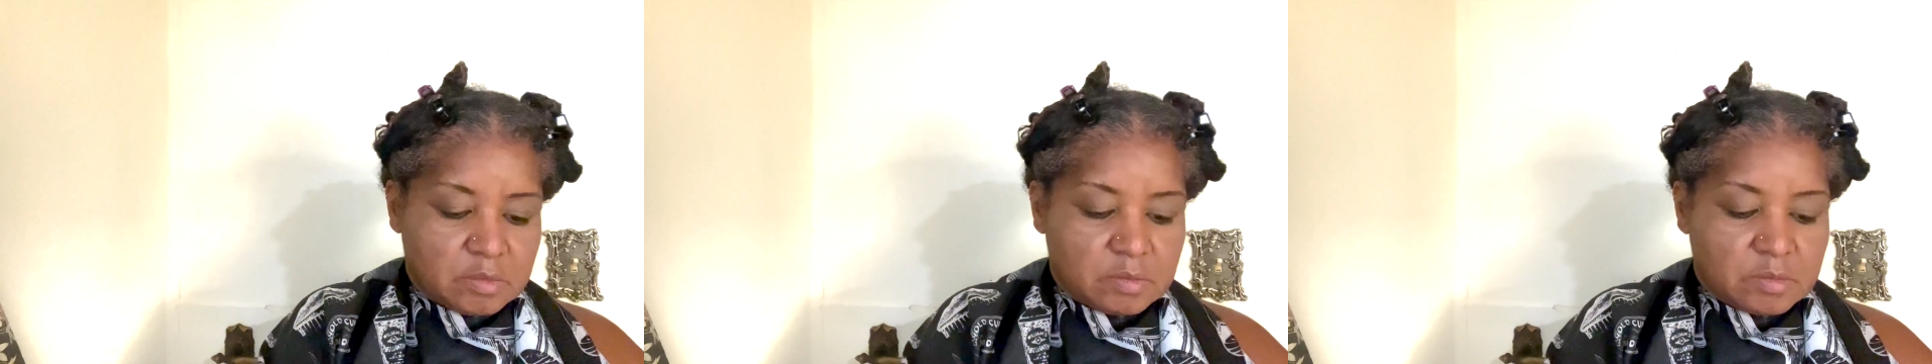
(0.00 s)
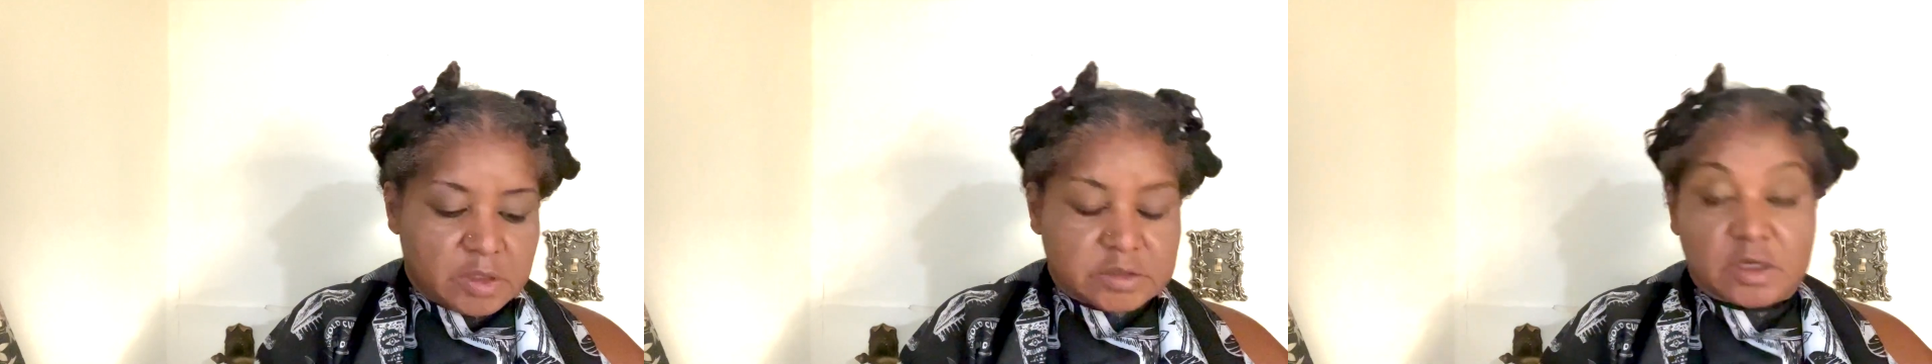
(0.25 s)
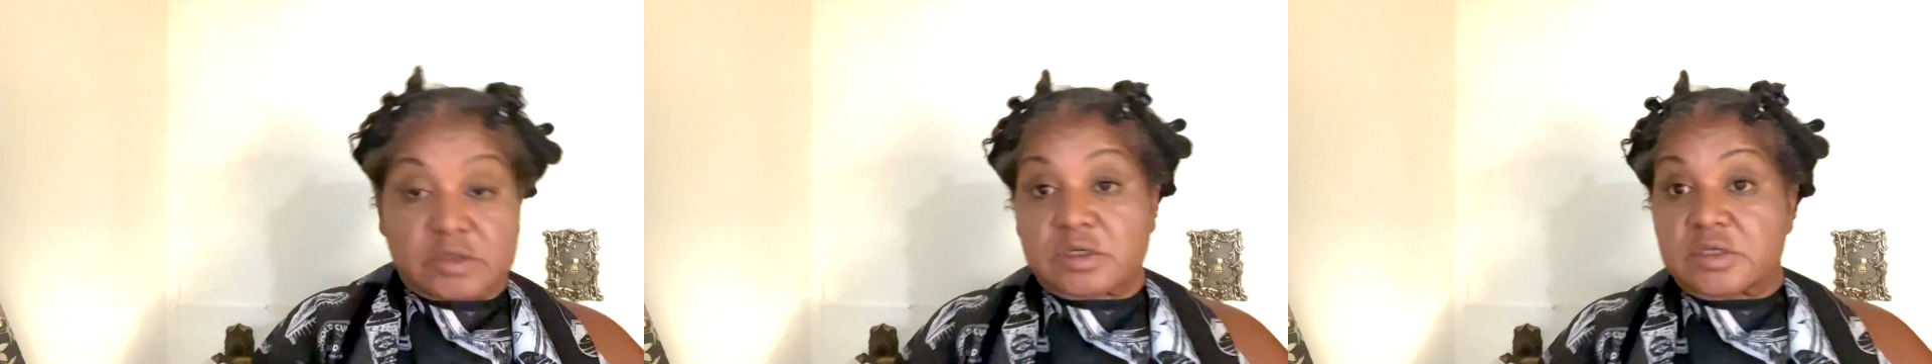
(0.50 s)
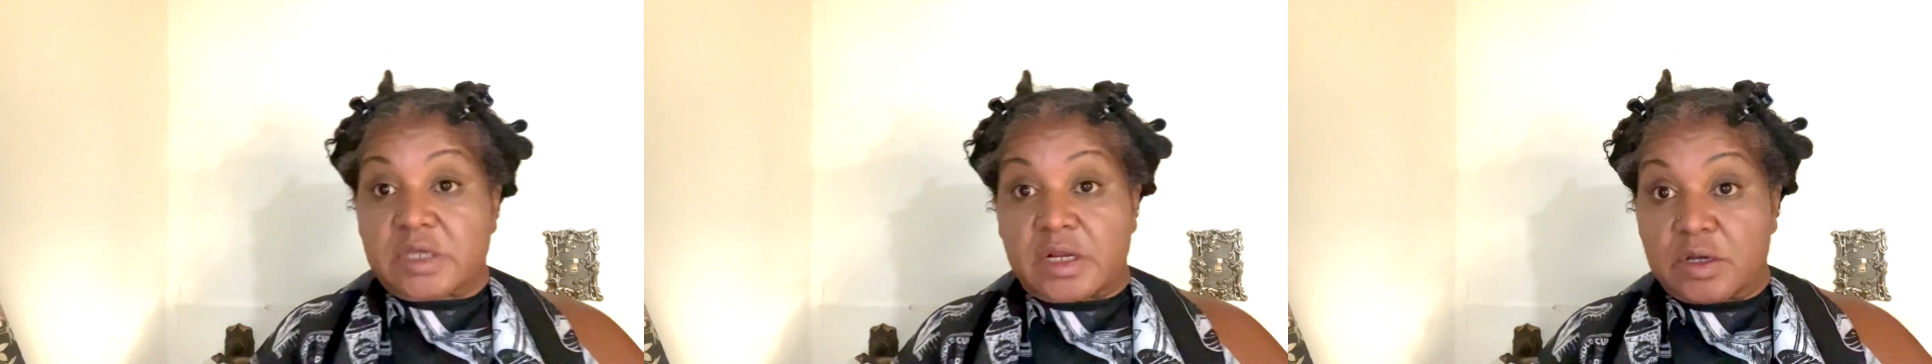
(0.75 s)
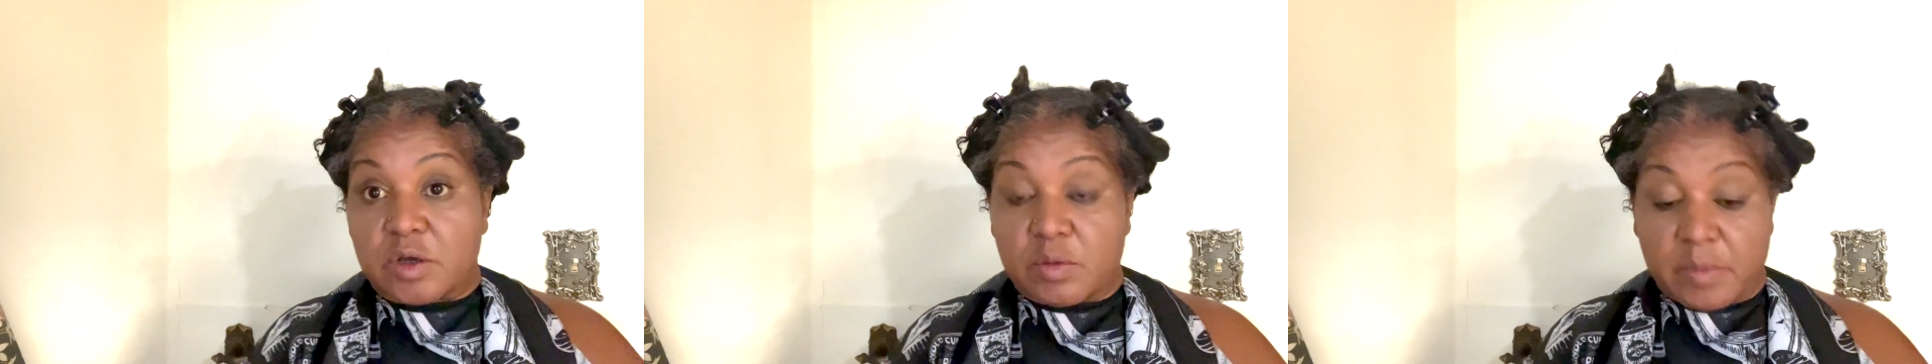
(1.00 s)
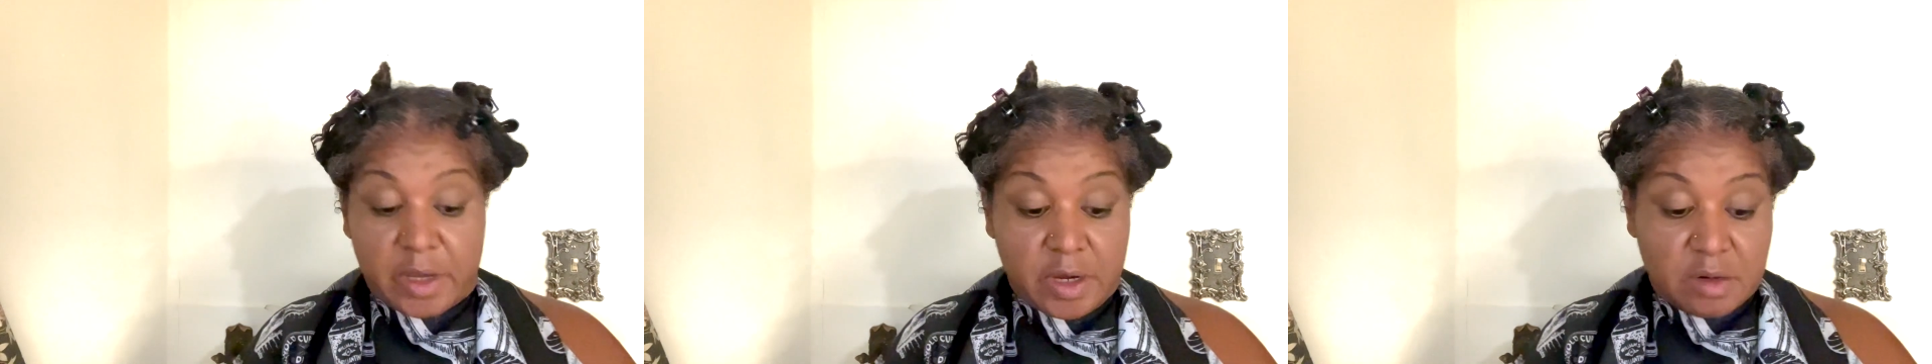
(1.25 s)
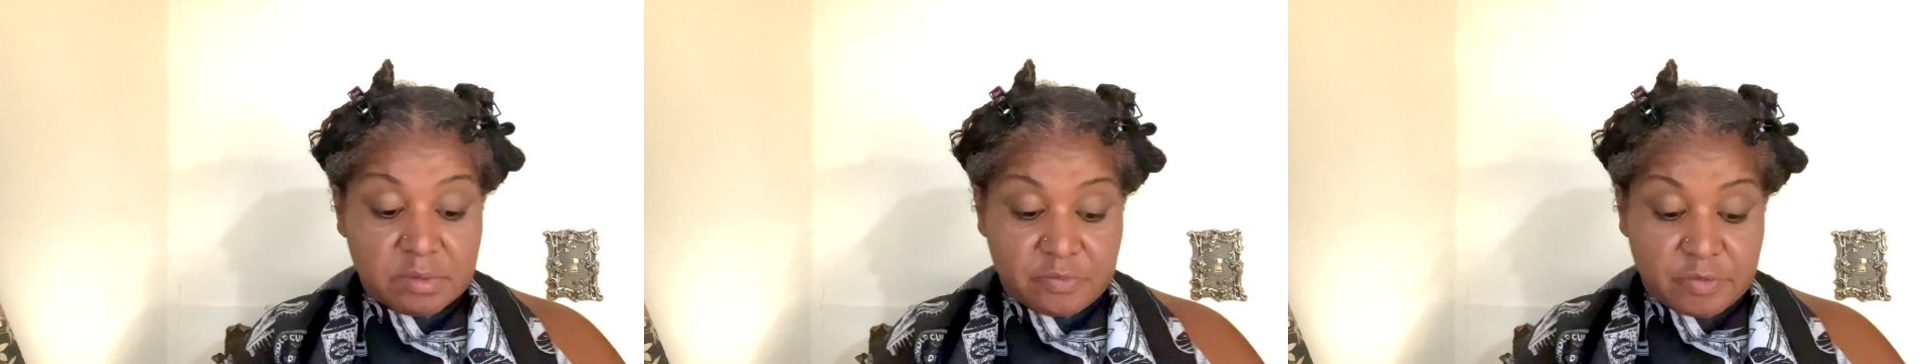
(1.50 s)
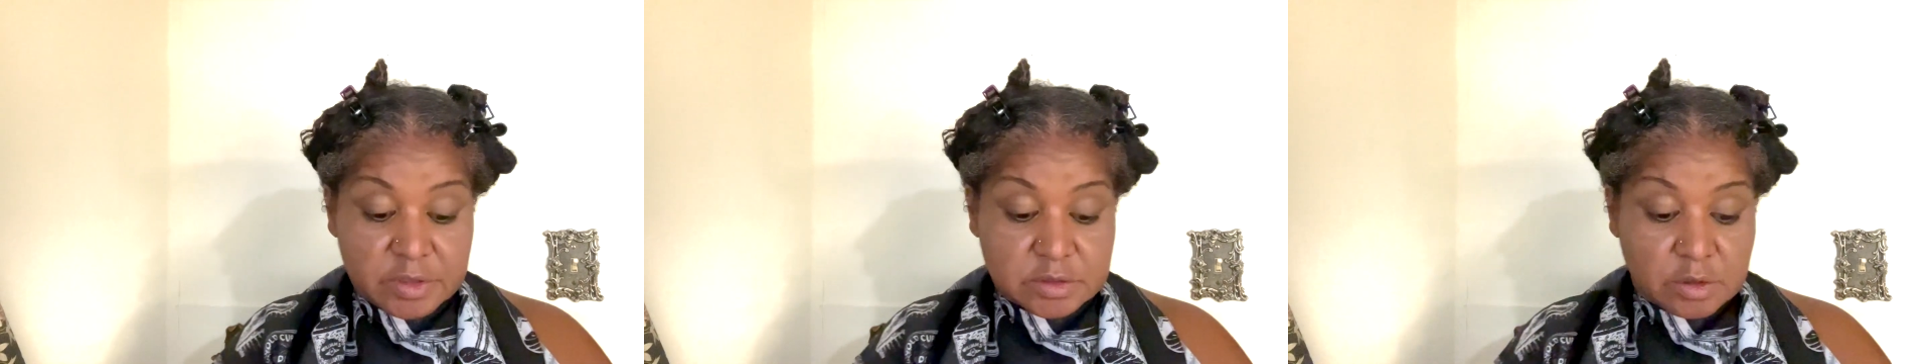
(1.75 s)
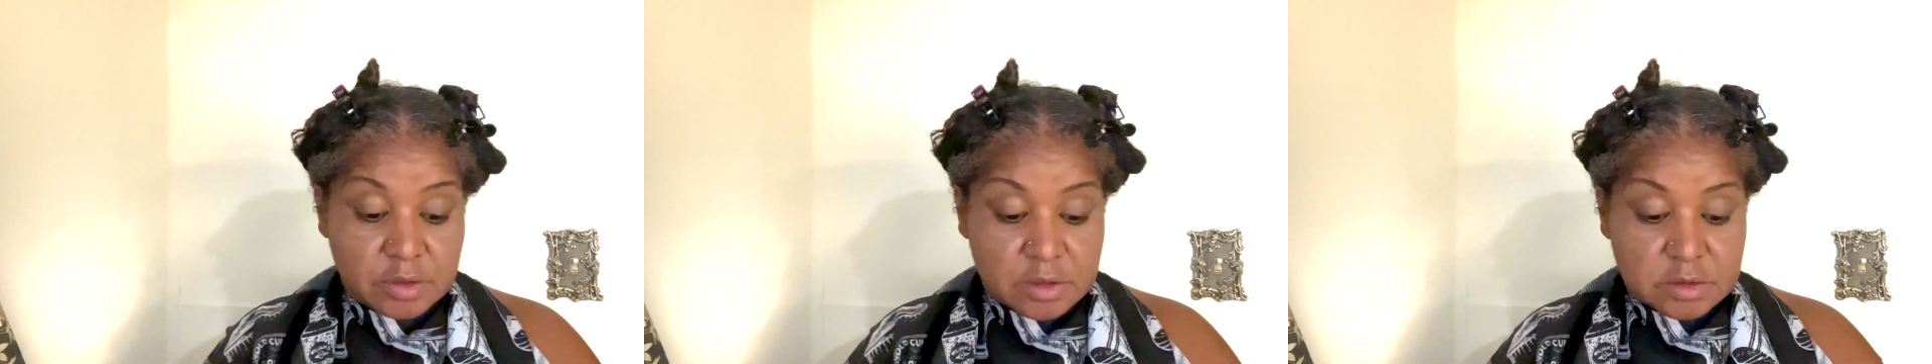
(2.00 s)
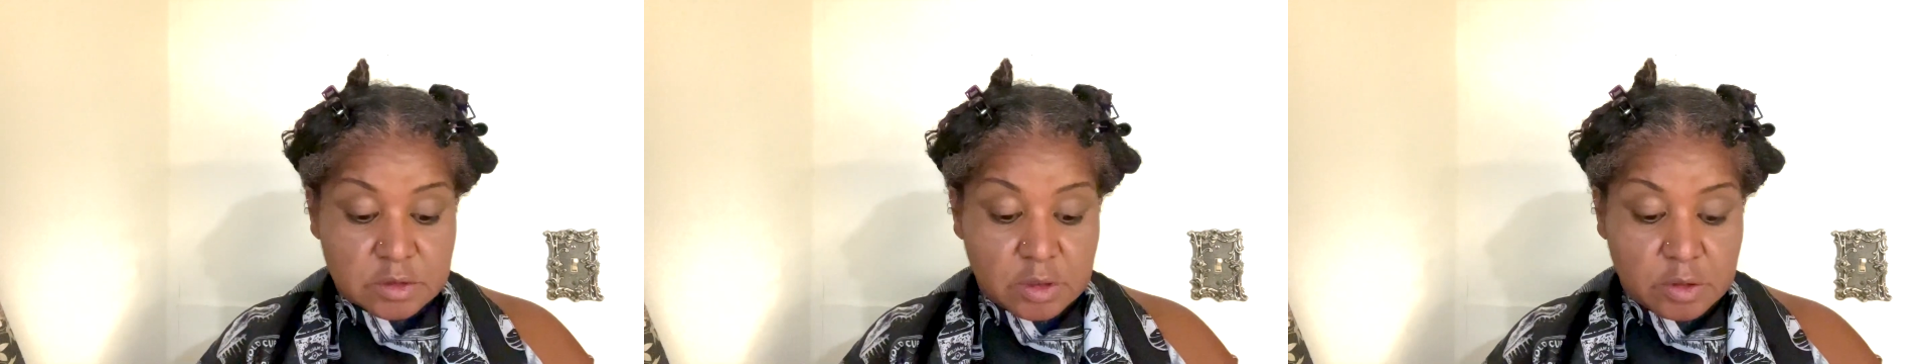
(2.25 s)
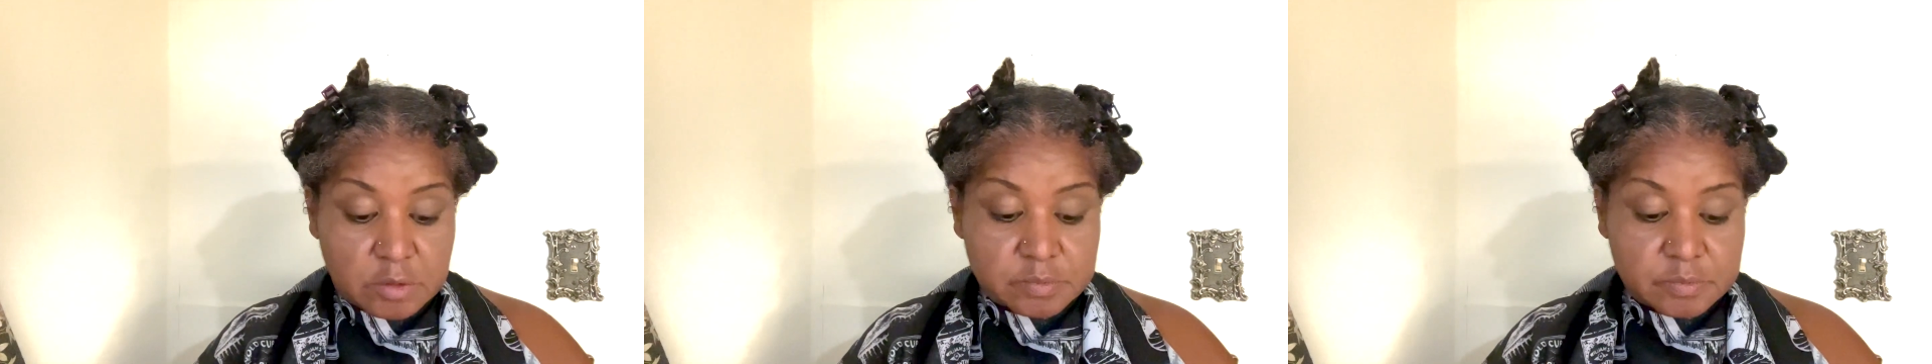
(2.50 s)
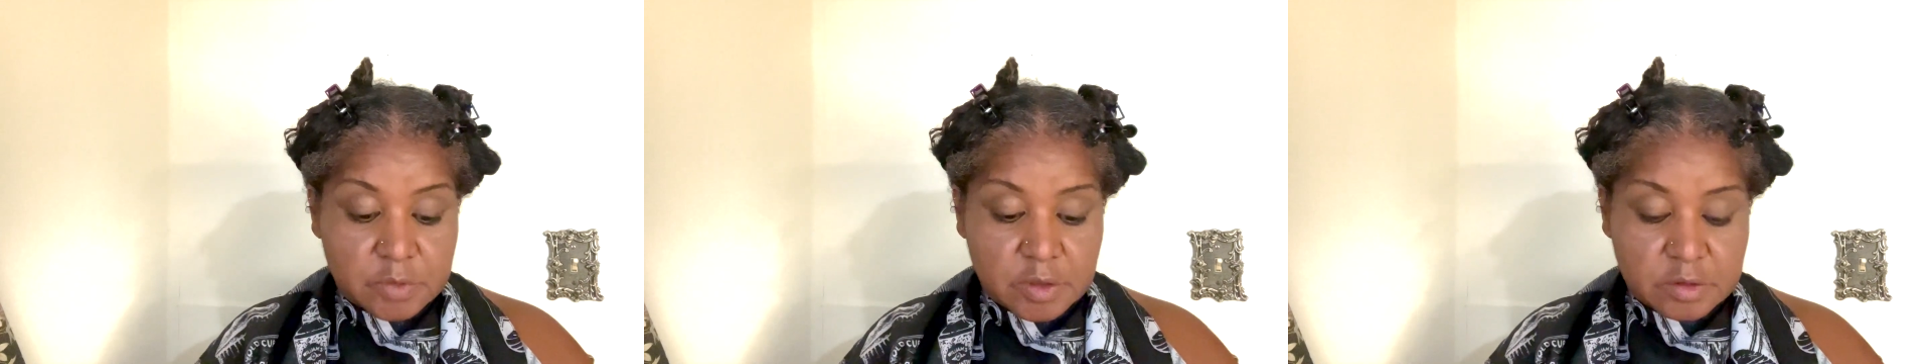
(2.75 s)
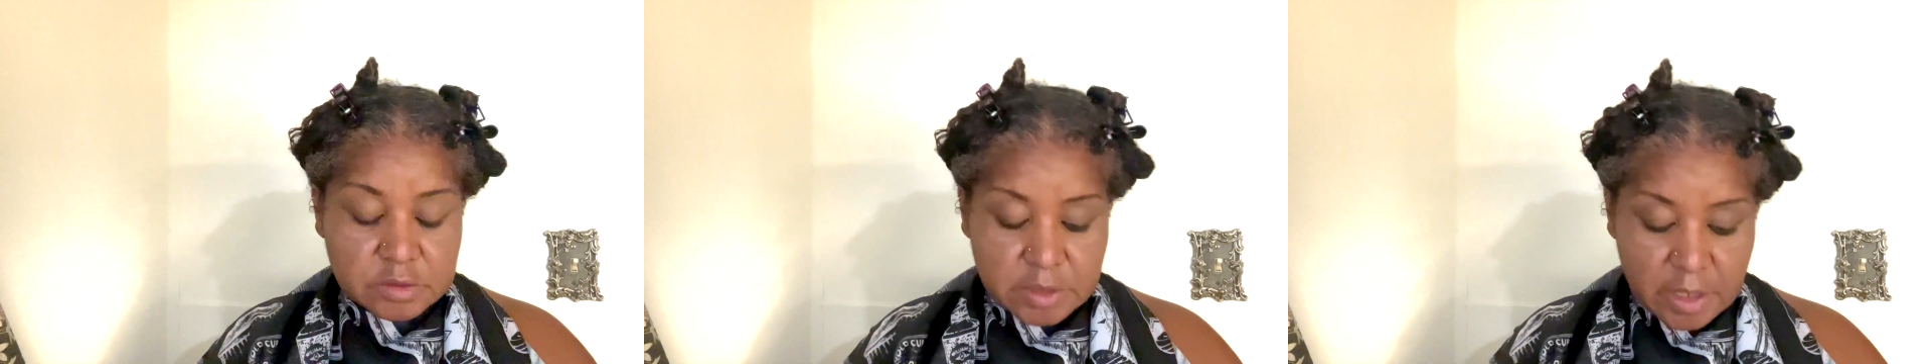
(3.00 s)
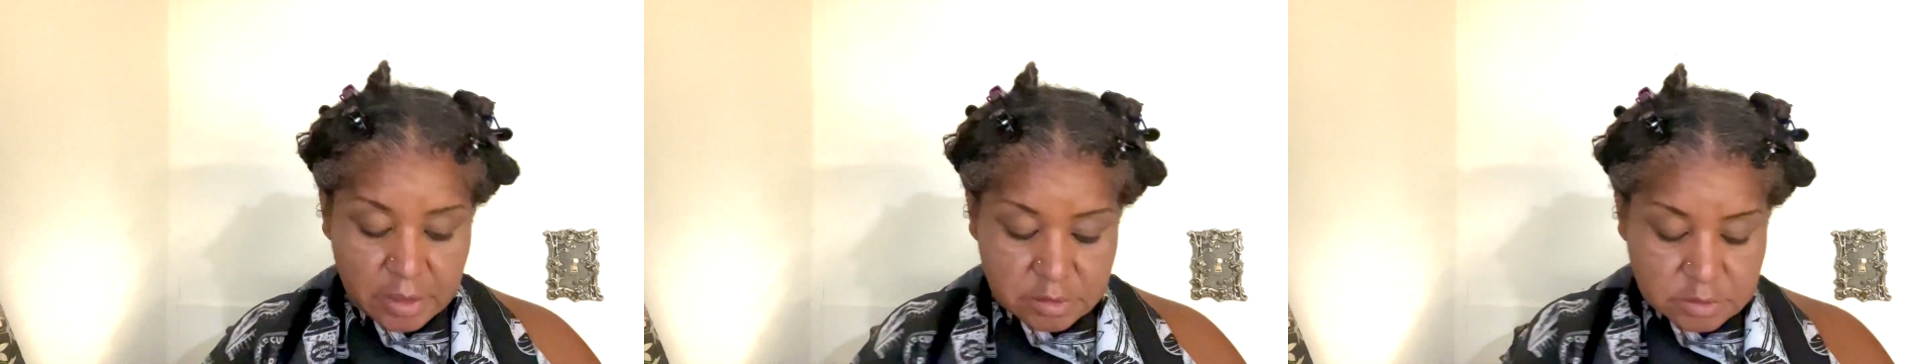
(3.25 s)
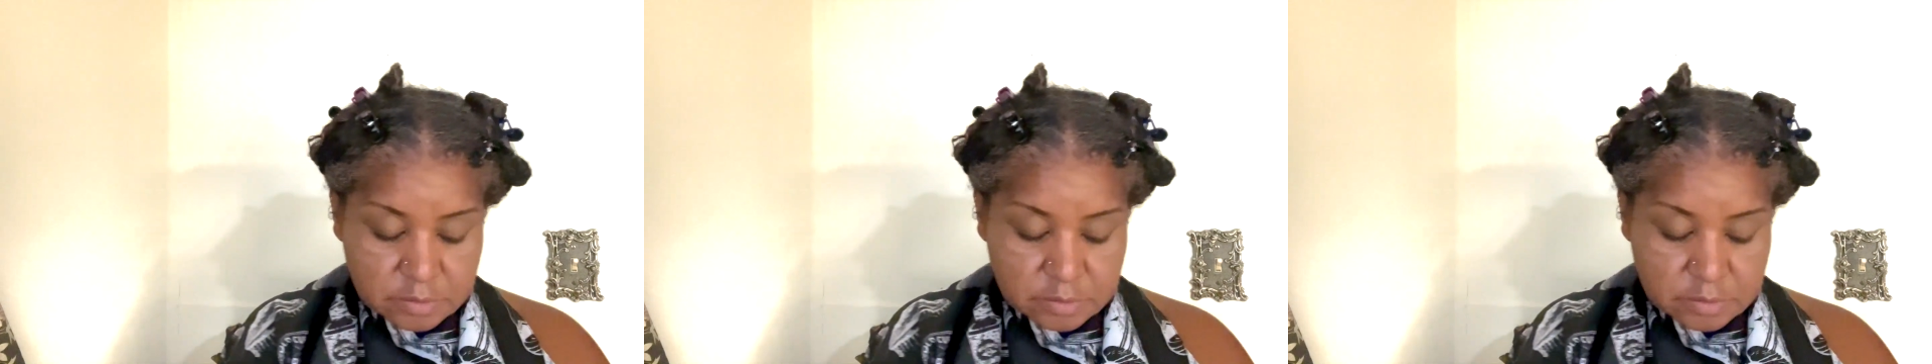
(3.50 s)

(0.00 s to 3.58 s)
That's also because I didn't comb my hair before I started, so there's that.